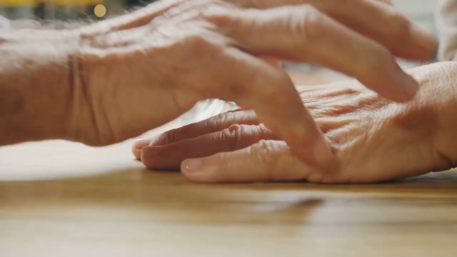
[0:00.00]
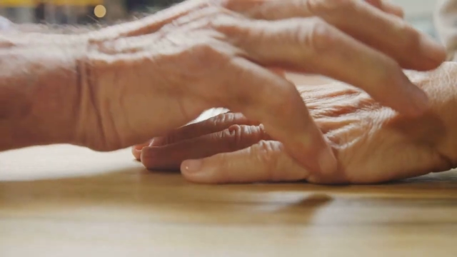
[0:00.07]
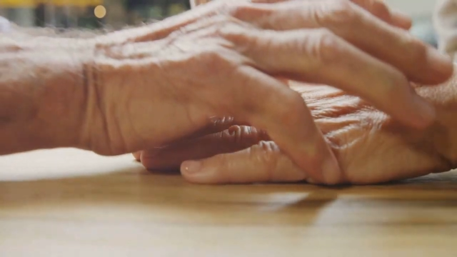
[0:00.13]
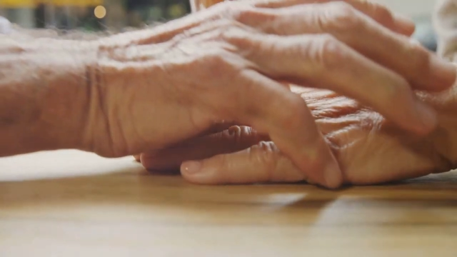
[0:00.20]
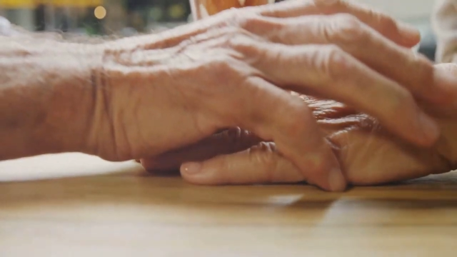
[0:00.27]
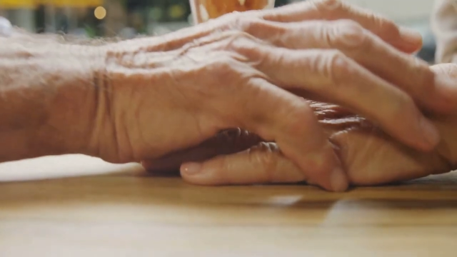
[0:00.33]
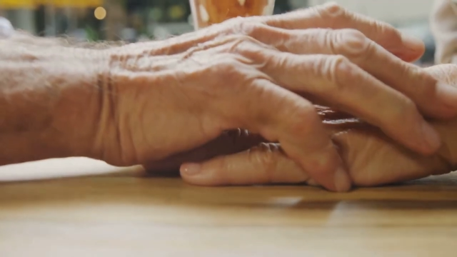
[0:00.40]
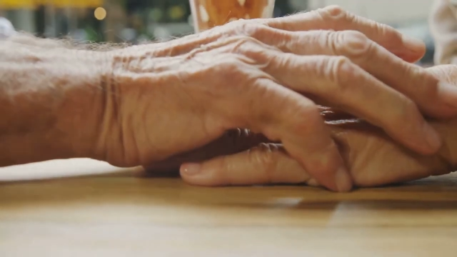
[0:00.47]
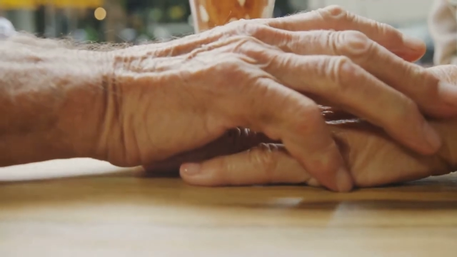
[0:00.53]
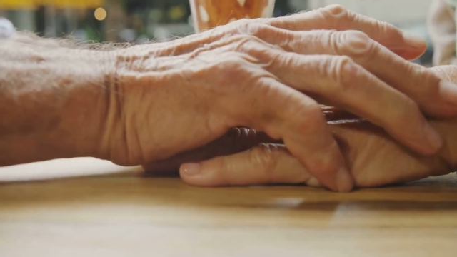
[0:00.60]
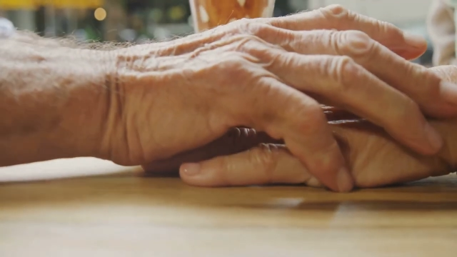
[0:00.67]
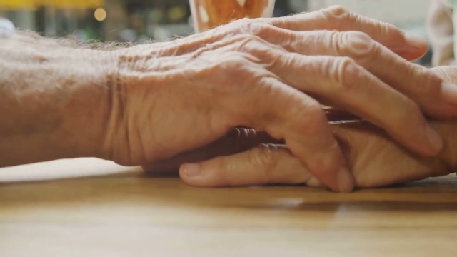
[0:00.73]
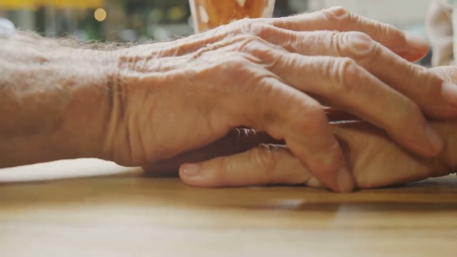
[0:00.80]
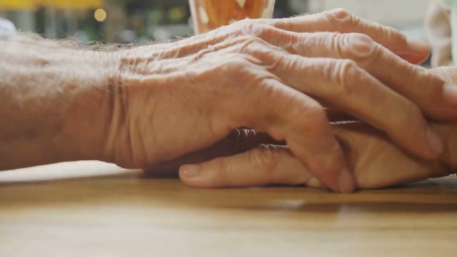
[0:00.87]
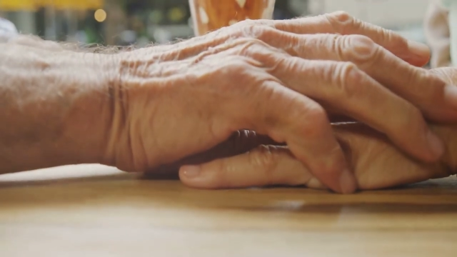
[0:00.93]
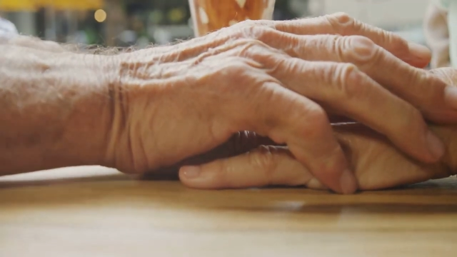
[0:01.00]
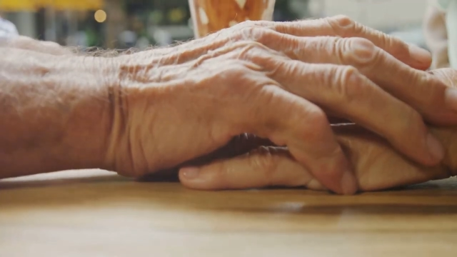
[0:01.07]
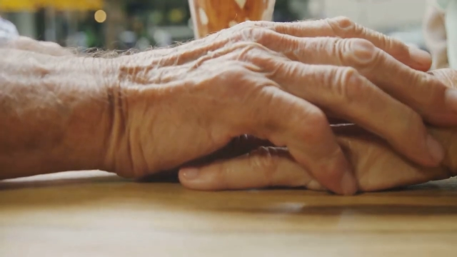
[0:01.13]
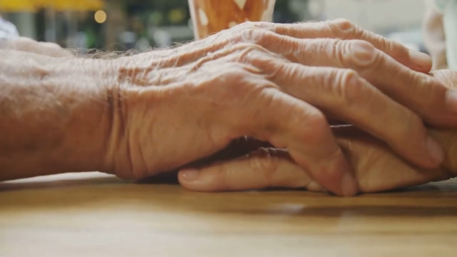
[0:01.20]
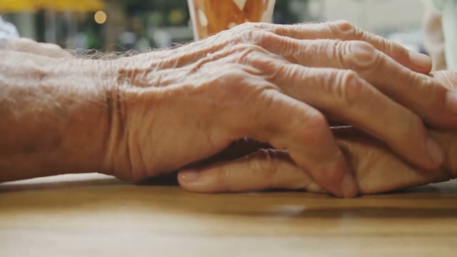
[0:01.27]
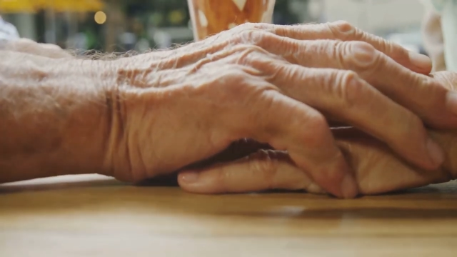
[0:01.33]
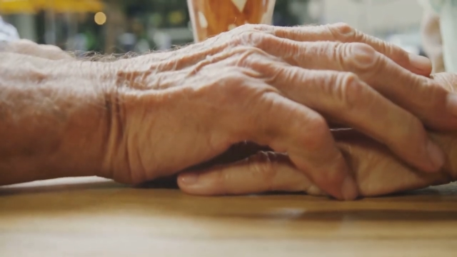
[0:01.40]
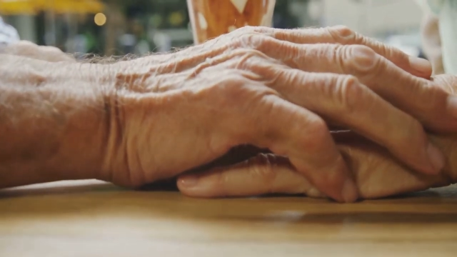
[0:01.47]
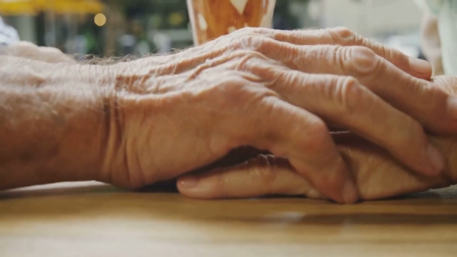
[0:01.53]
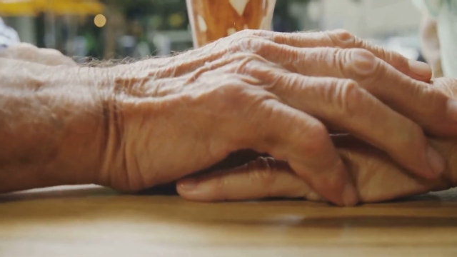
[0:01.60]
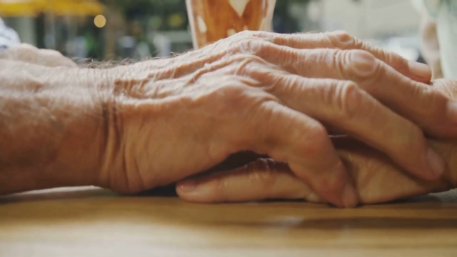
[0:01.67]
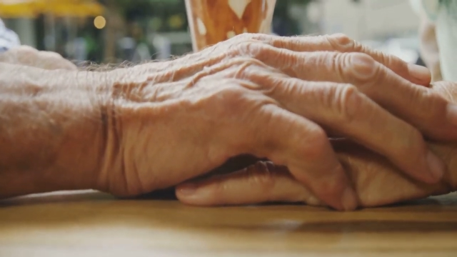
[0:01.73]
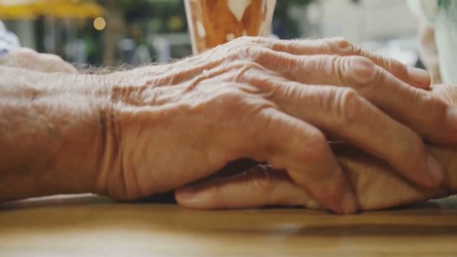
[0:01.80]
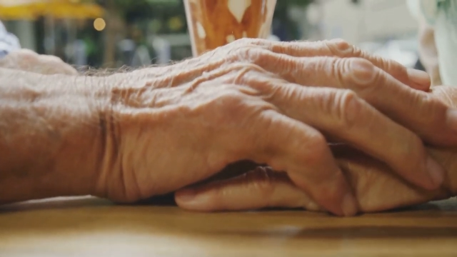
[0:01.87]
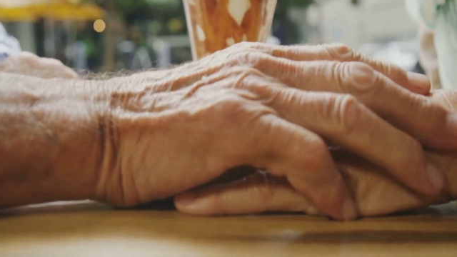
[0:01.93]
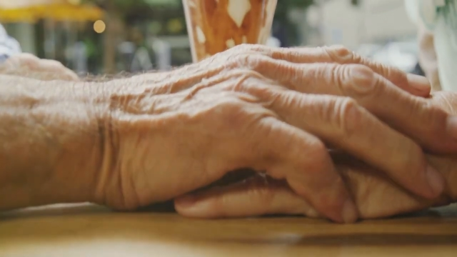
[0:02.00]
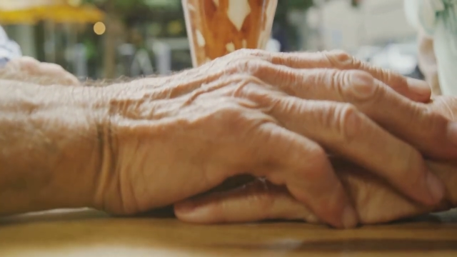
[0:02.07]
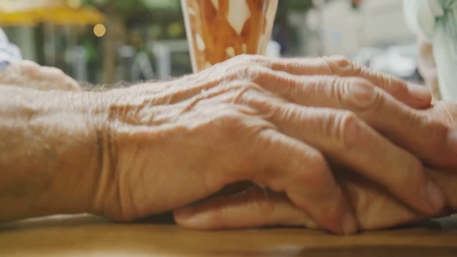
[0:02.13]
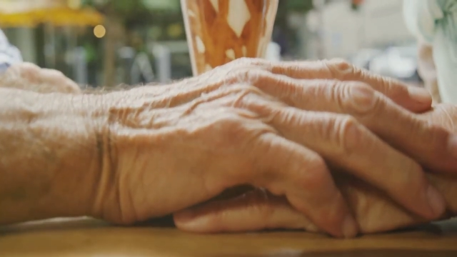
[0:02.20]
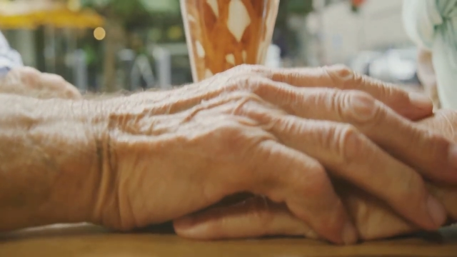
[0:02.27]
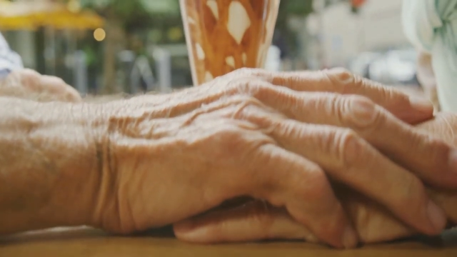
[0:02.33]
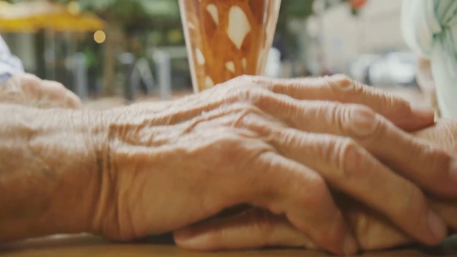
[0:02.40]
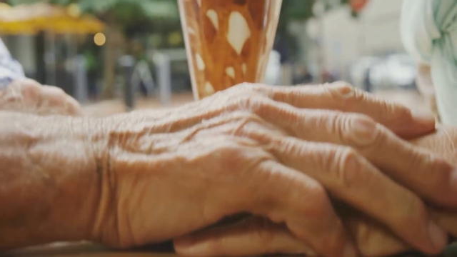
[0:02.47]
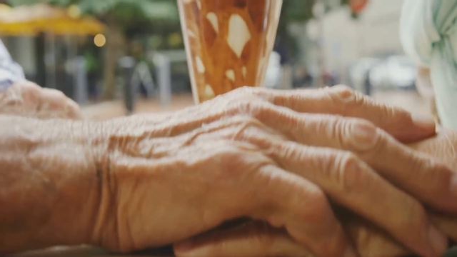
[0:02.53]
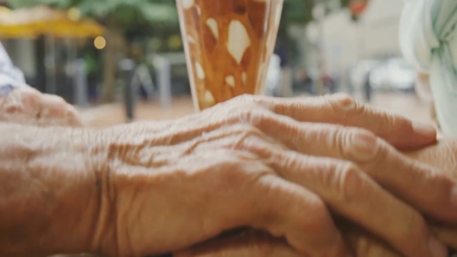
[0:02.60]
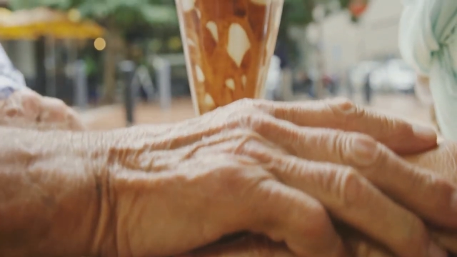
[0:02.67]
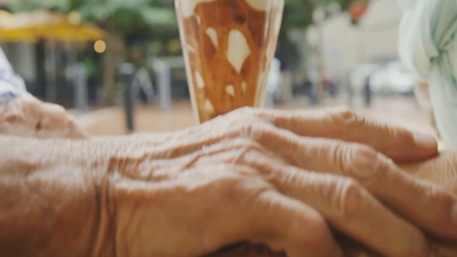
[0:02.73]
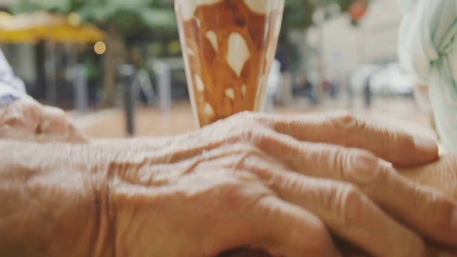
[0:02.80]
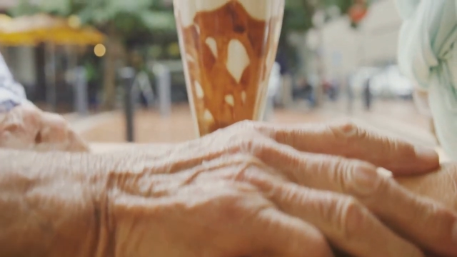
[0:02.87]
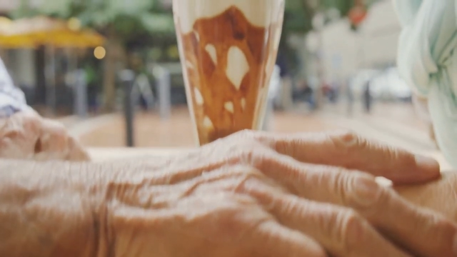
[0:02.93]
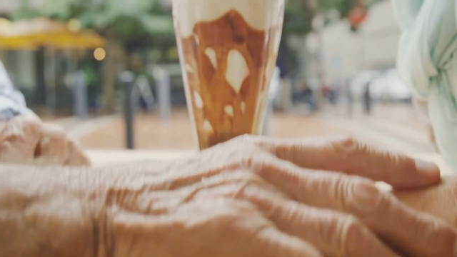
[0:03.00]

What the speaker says: No face is visible, so there are no lips to read.